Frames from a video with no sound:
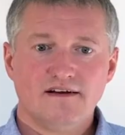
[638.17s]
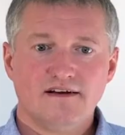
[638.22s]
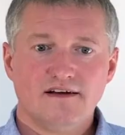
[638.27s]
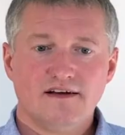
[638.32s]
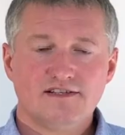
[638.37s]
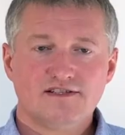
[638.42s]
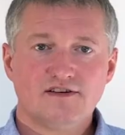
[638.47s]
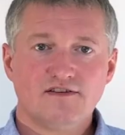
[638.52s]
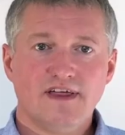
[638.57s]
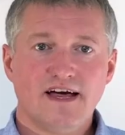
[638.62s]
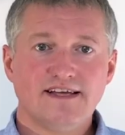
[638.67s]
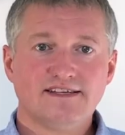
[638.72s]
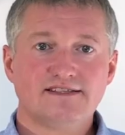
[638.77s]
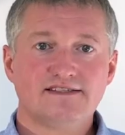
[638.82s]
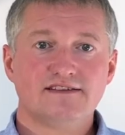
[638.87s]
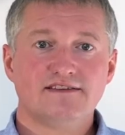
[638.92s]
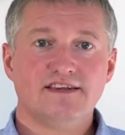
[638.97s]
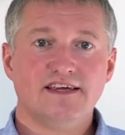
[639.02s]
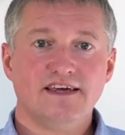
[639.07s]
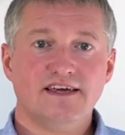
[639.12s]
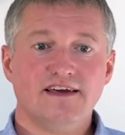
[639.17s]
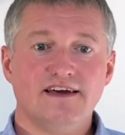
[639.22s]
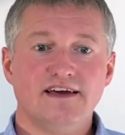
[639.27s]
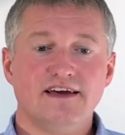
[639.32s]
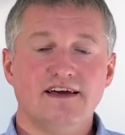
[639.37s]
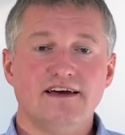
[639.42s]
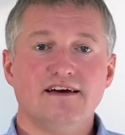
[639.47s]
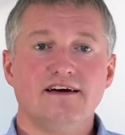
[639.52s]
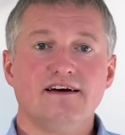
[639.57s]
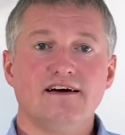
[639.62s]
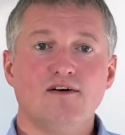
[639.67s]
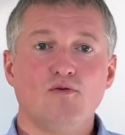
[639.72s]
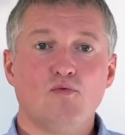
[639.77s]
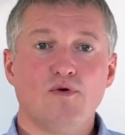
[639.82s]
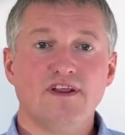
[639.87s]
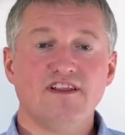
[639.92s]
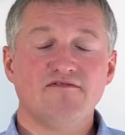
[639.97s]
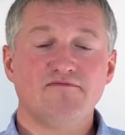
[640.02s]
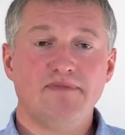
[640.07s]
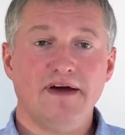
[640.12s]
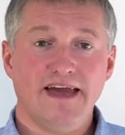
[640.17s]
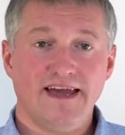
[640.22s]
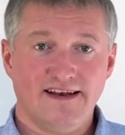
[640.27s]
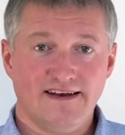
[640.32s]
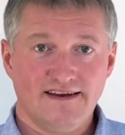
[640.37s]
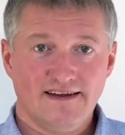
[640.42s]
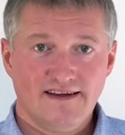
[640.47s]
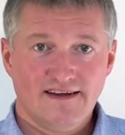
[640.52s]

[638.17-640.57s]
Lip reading: So that's the Wheel of Pain.